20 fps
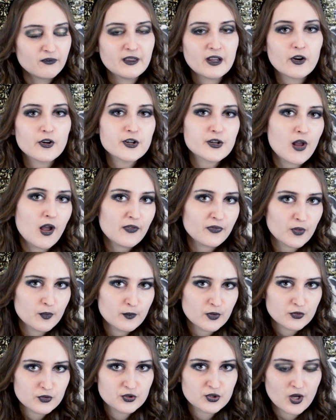They are not the
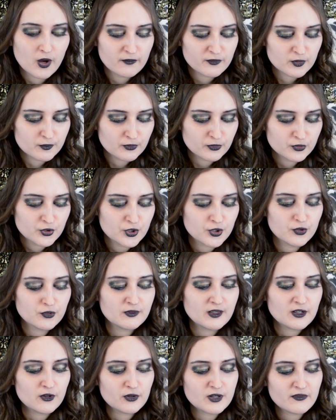most comfortable shoe.
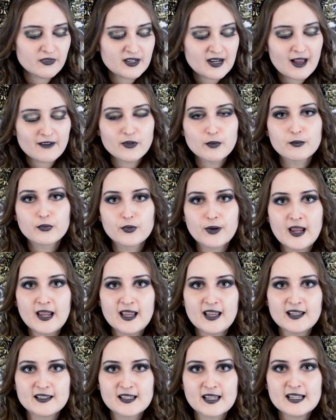They don't even have a
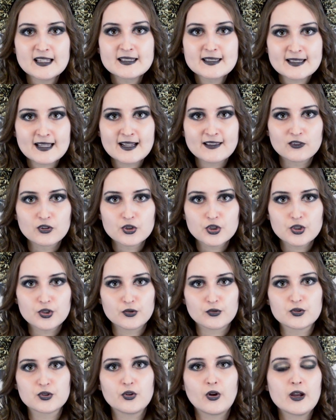brand inside the
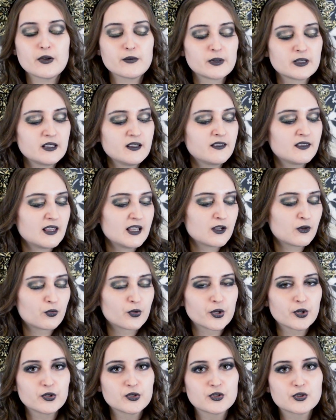shoe. So I really think
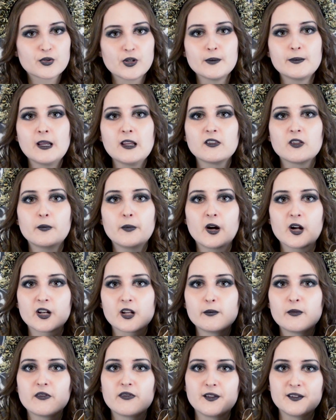we're scraping the
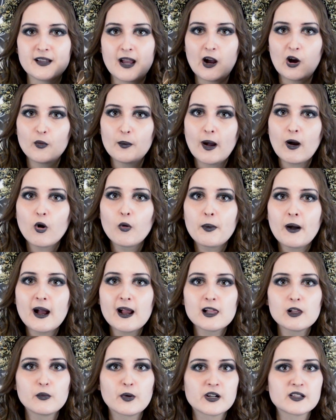bottom of the Taobao
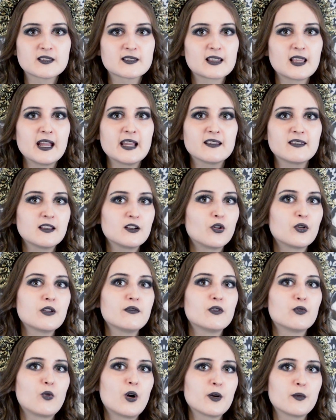pile where it's like they don't
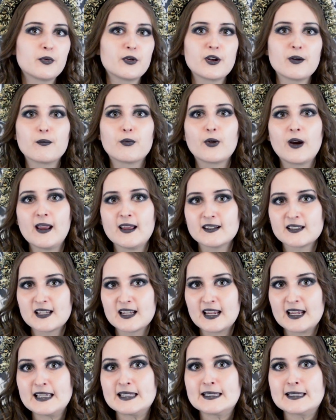even want to put a branding
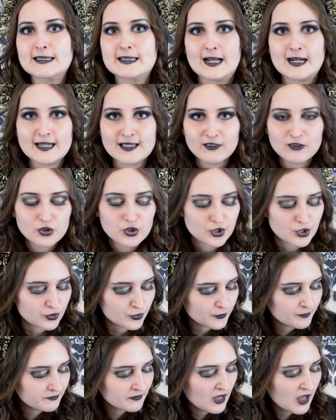inside the
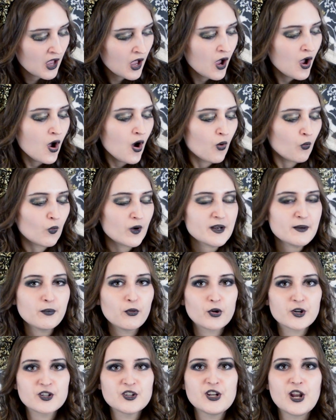shoe. One
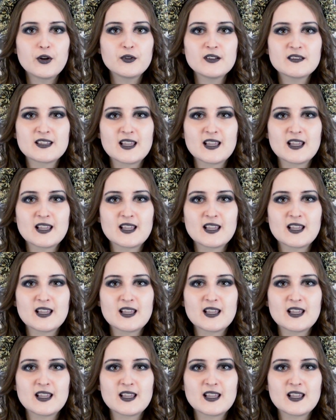important note is